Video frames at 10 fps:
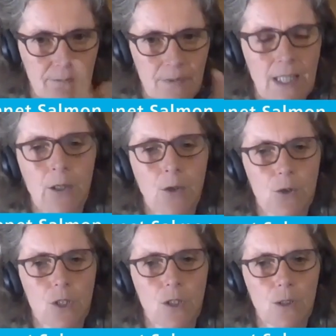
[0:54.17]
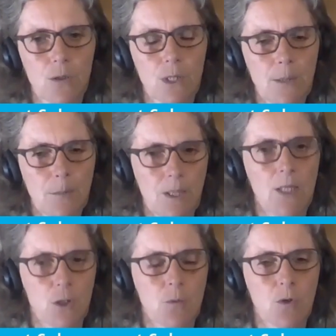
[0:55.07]
year or two, but they
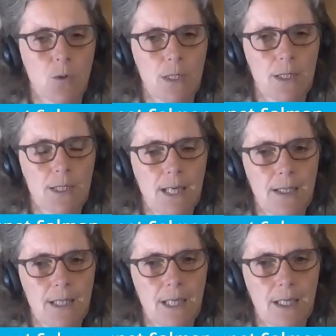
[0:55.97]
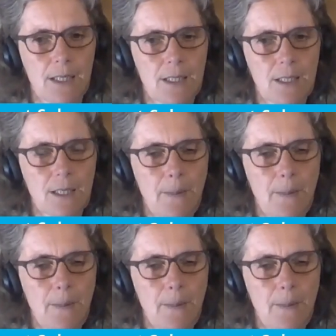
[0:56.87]
just want to understand it.